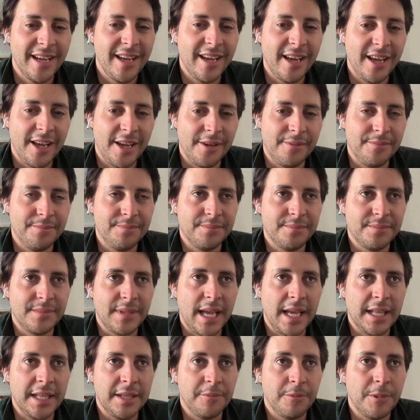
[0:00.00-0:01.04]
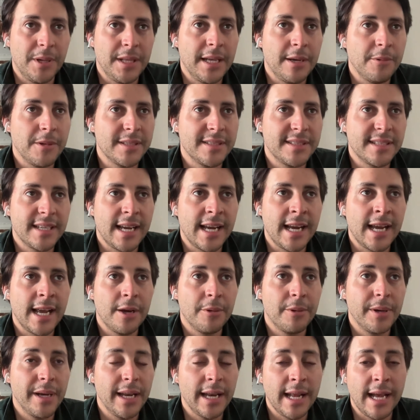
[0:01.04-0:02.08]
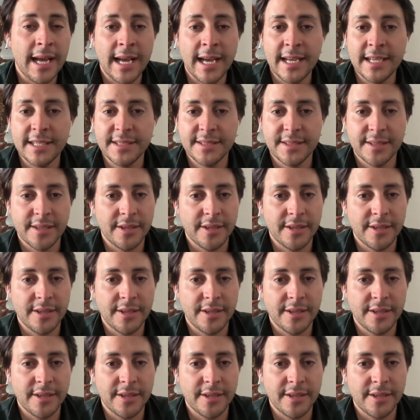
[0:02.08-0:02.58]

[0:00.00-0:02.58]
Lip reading: And when I was there, I realized,